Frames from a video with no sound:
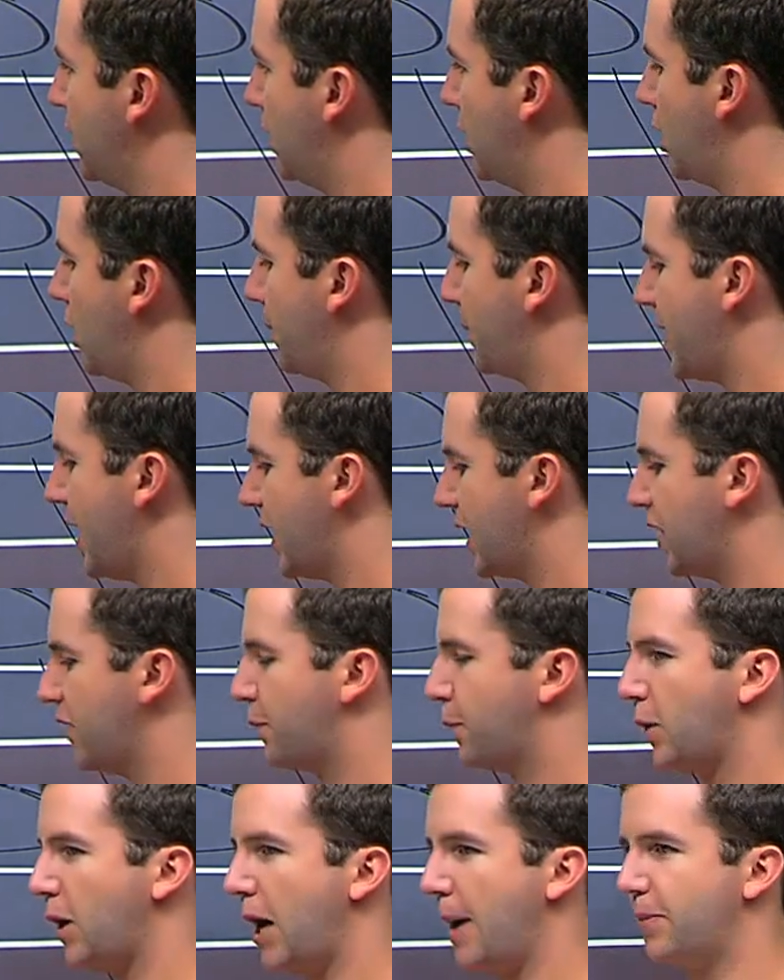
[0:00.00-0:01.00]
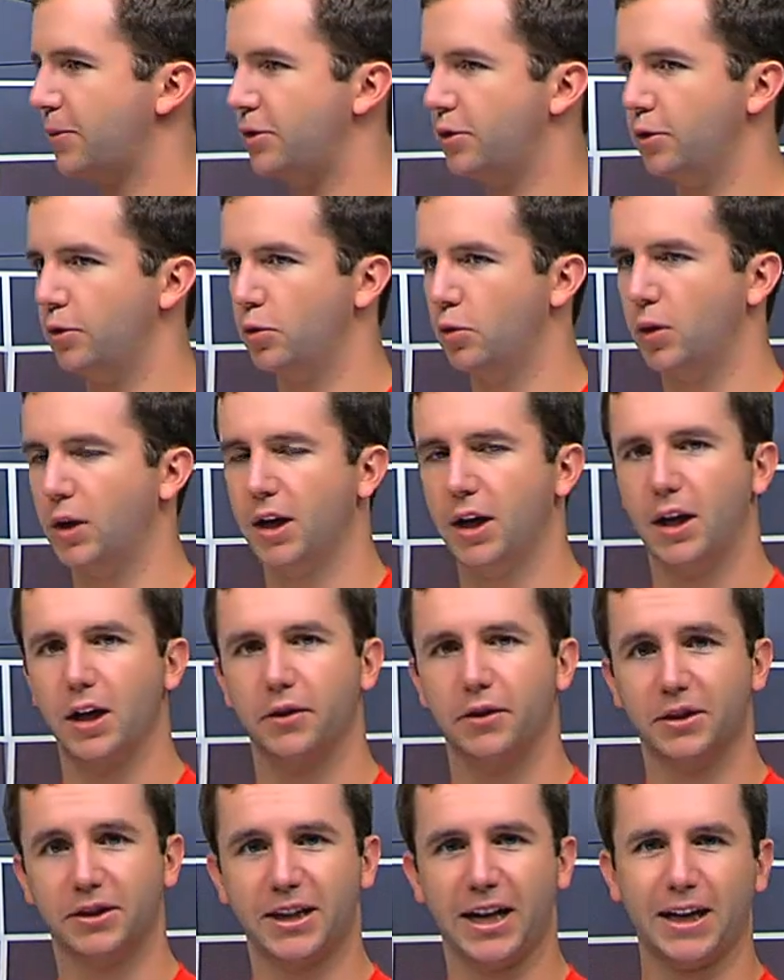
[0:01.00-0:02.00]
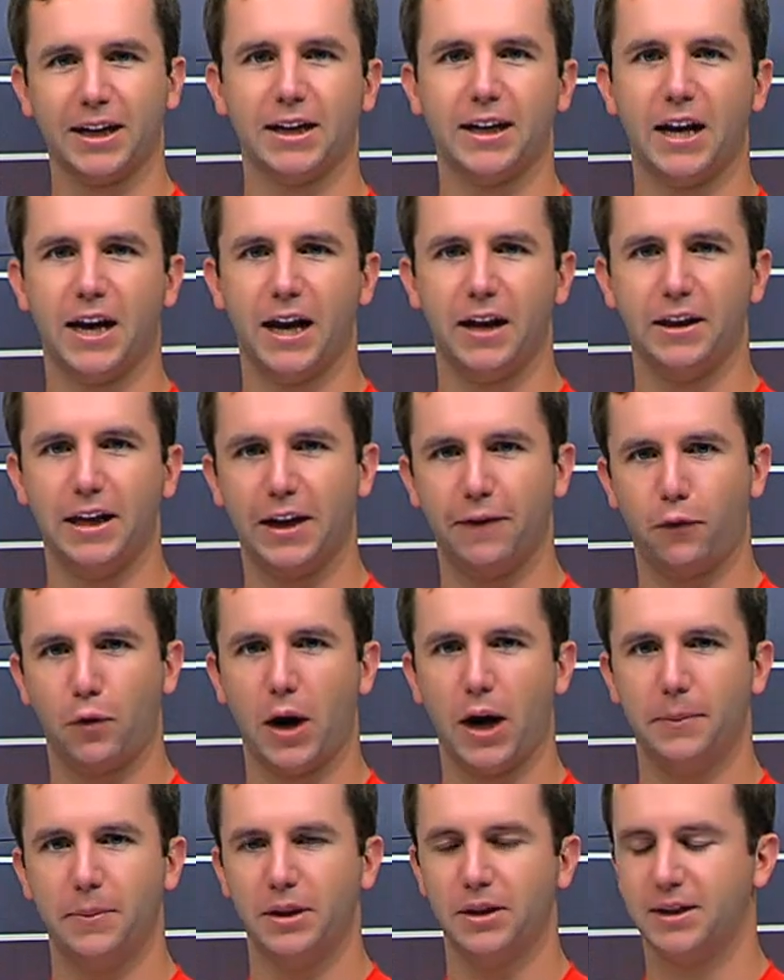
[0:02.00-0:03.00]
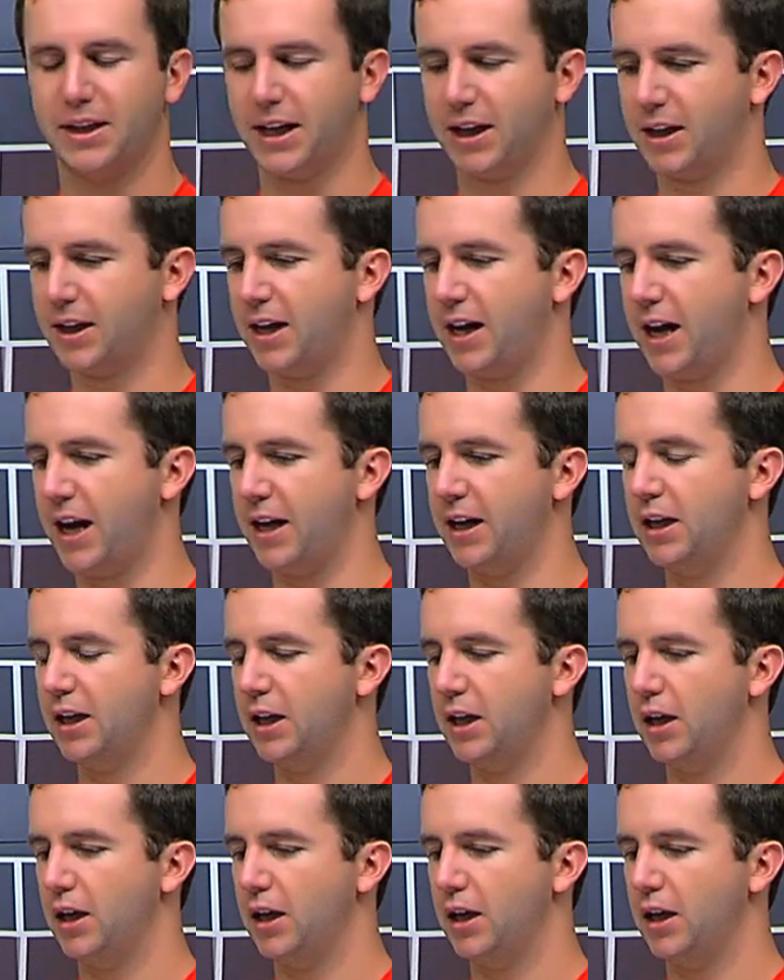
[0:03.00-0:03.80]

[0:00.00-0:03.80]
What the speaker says: Got to give props to the tech guy, the FYB tech guy,